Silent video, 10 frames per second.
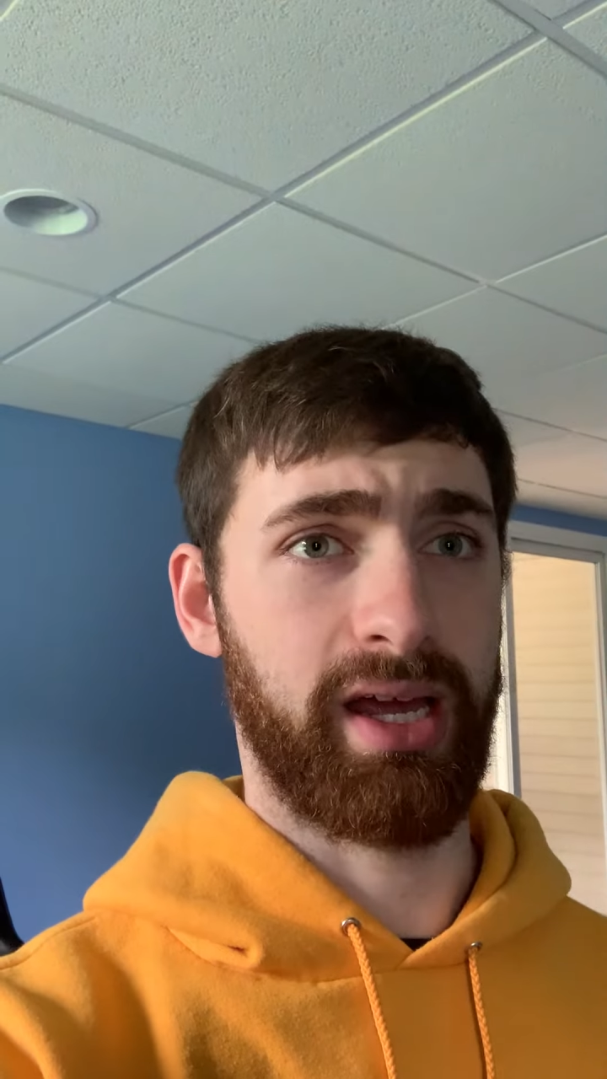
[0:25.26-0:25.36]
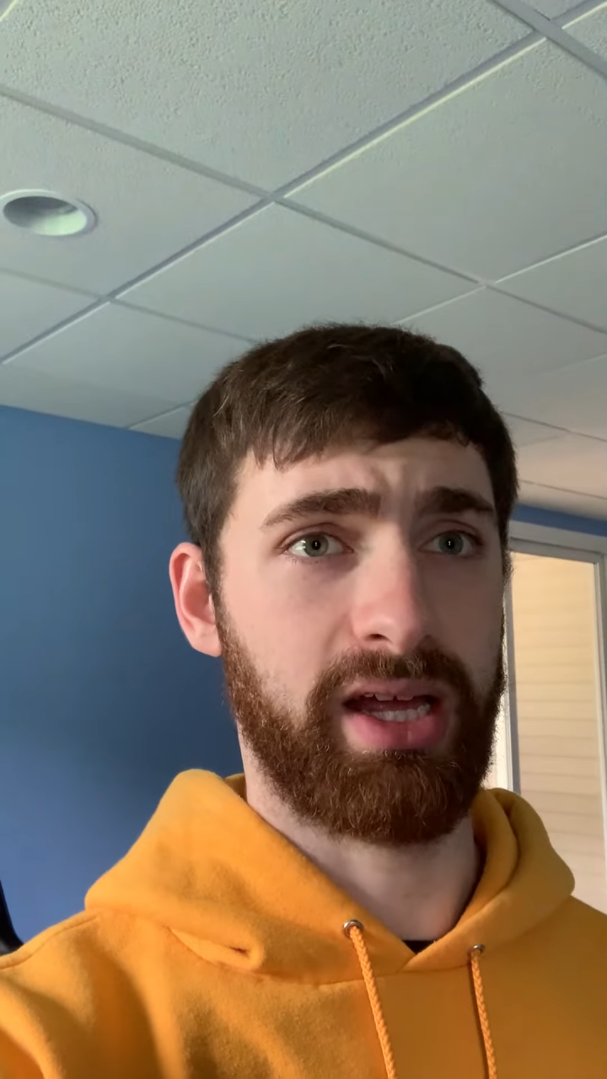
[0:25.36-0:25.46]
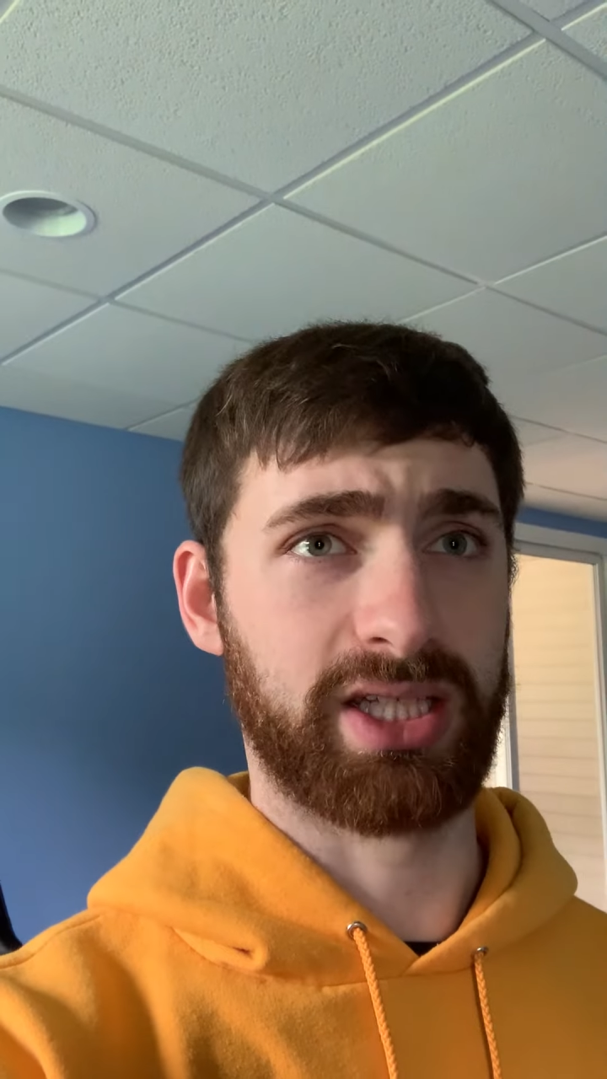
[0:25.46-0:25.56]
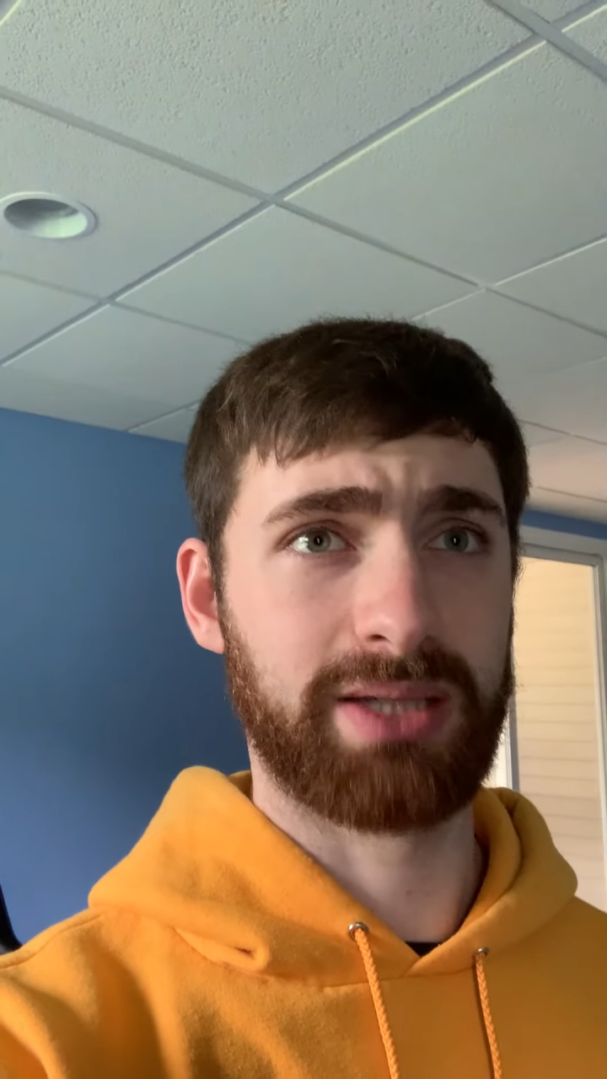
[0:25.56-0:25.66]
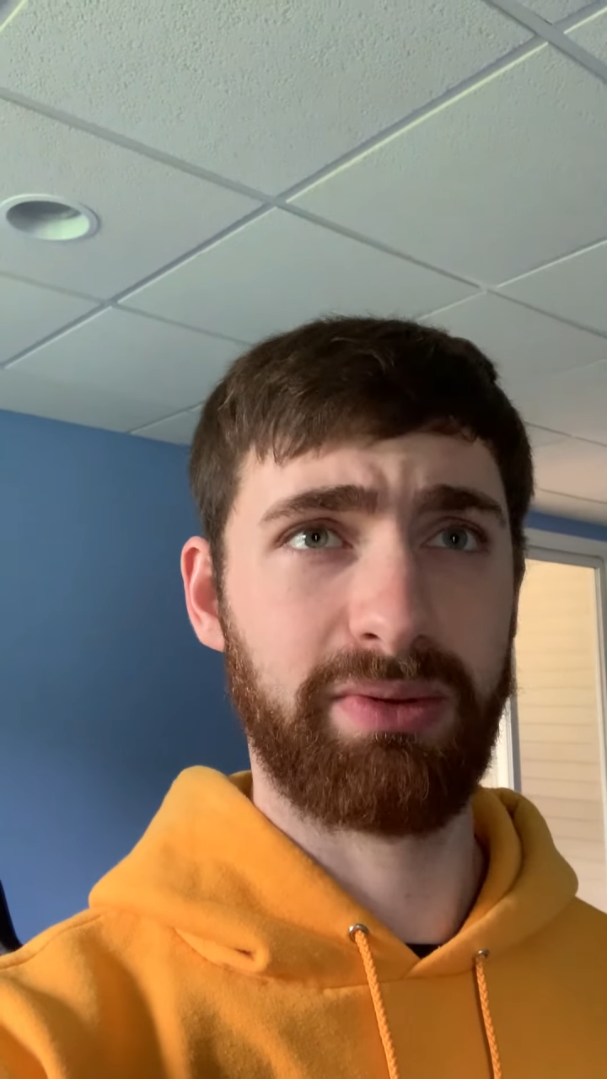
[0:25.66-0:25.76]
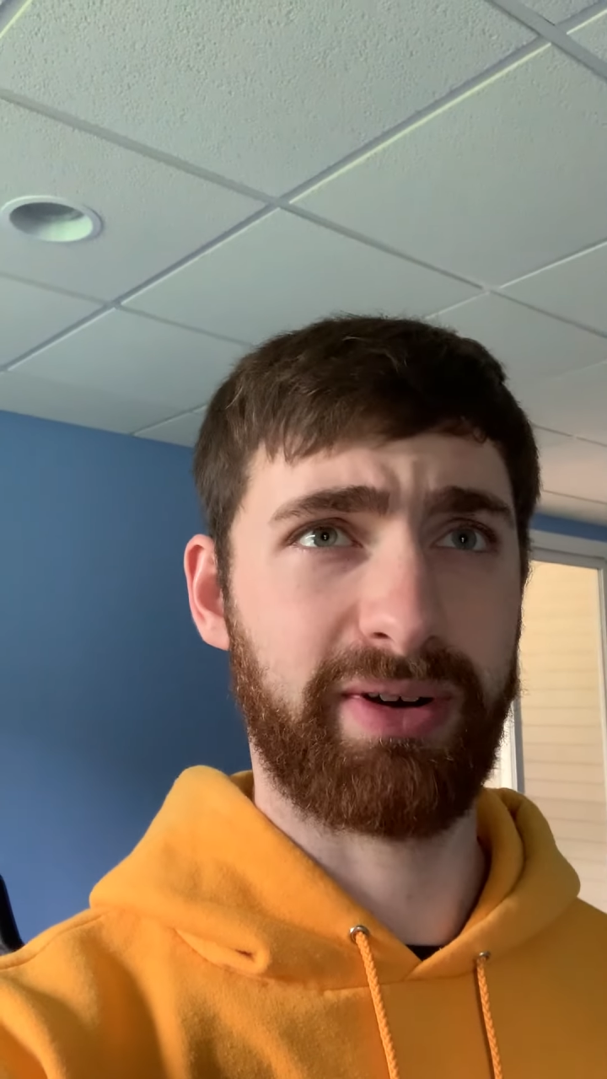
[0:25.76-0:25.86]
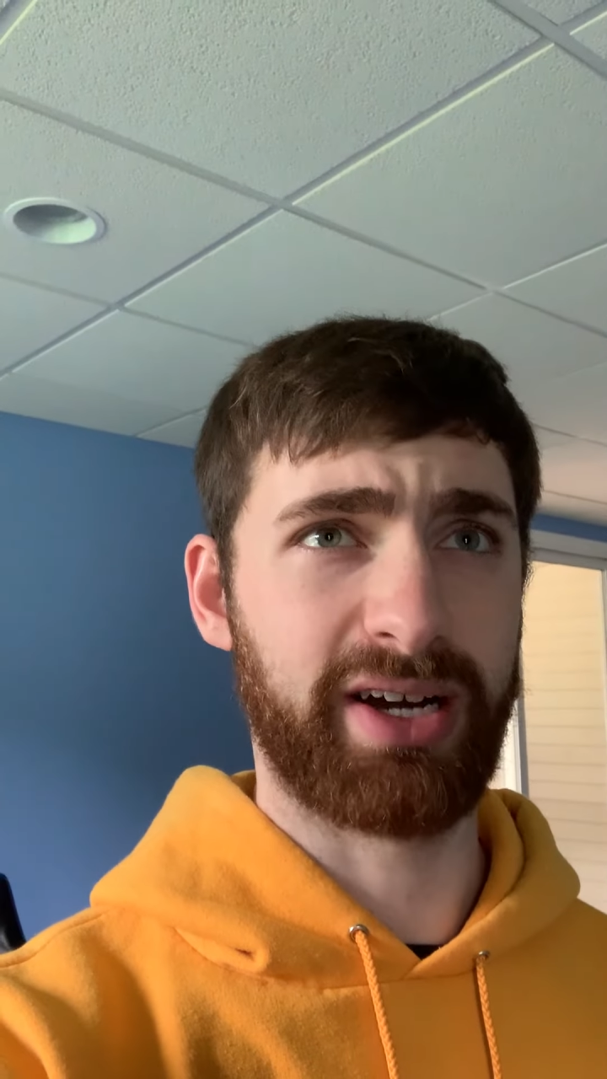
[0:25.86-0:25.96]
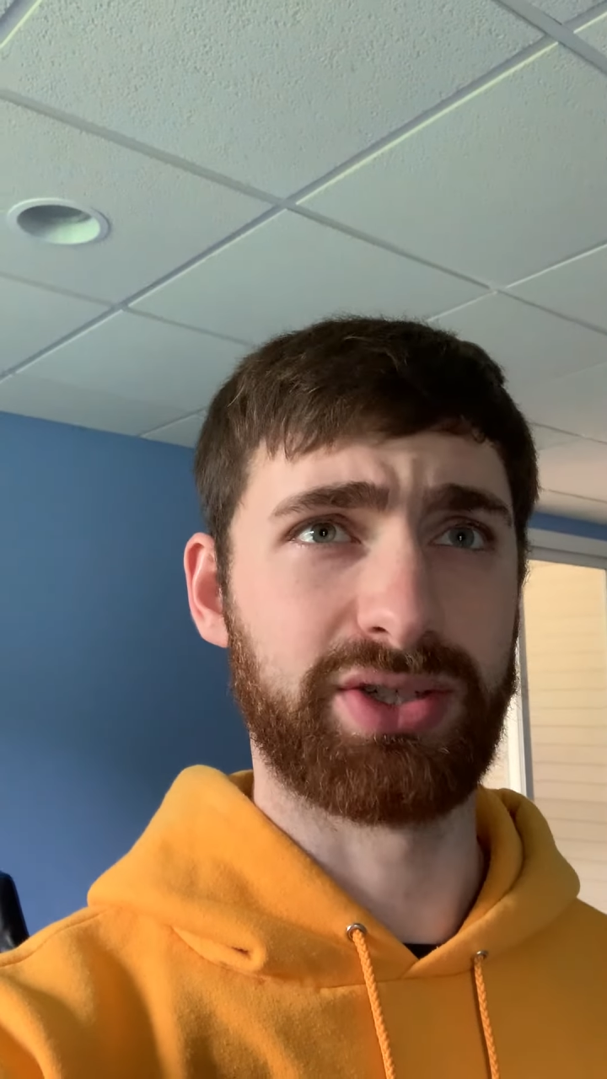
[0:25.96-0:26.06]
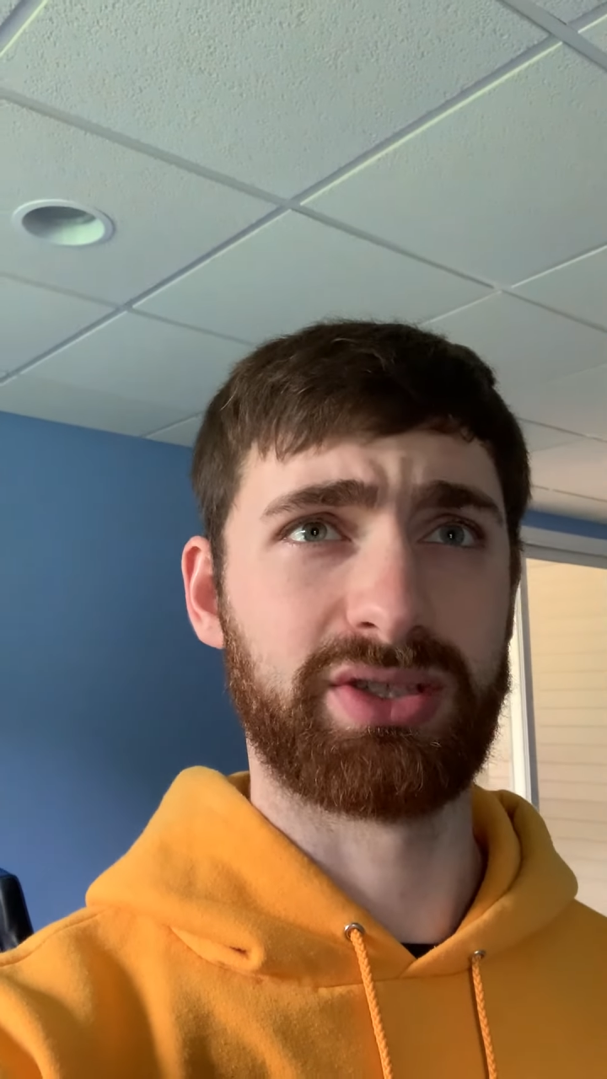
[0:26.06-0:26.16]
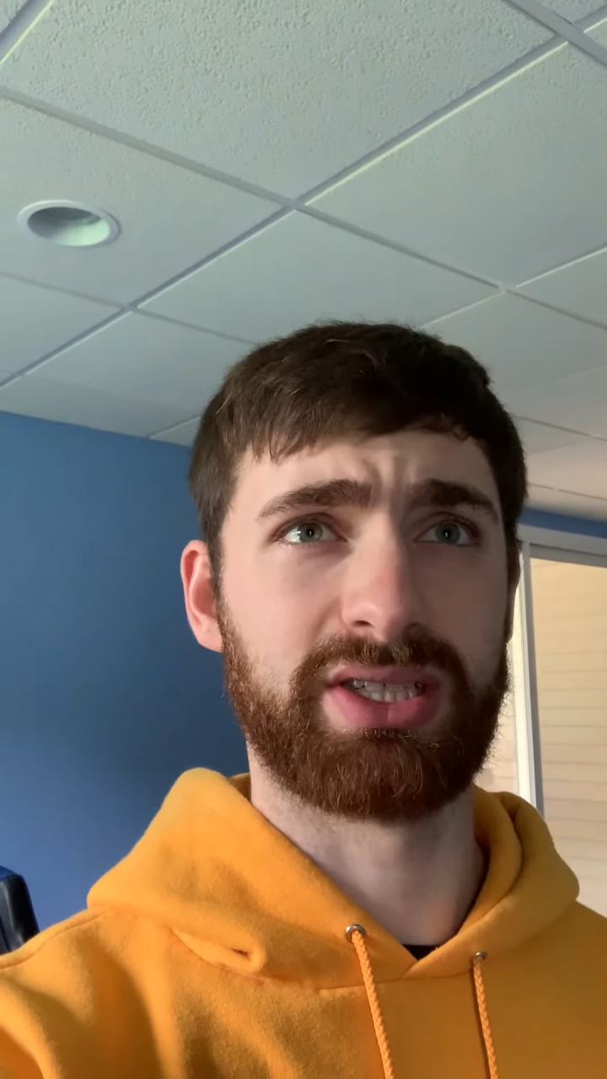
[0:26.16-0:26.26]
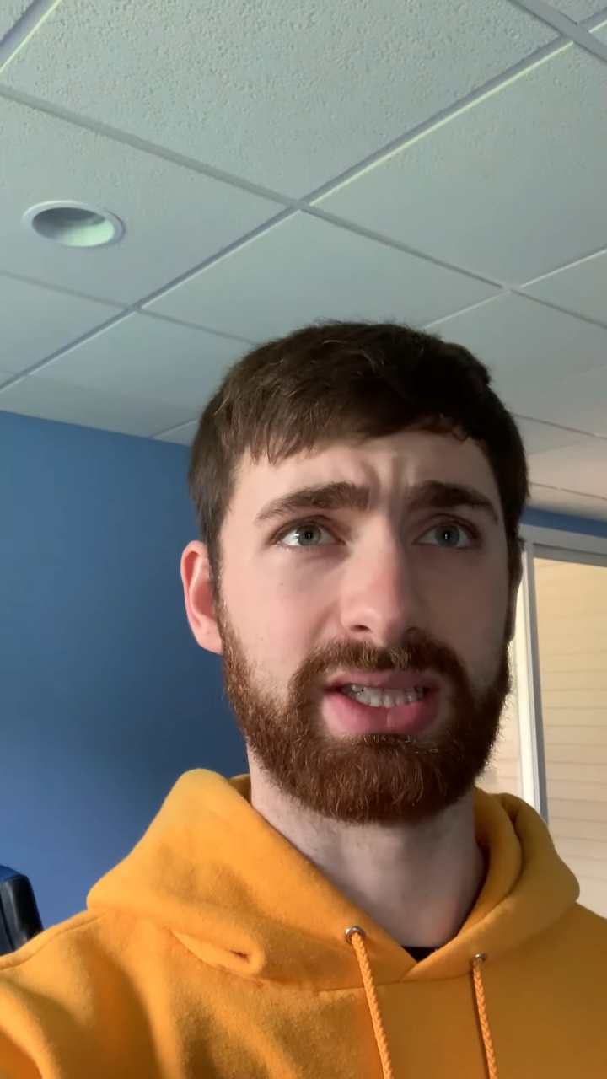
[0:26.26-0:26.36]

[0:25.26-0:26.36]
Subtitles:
It's going to be very interesting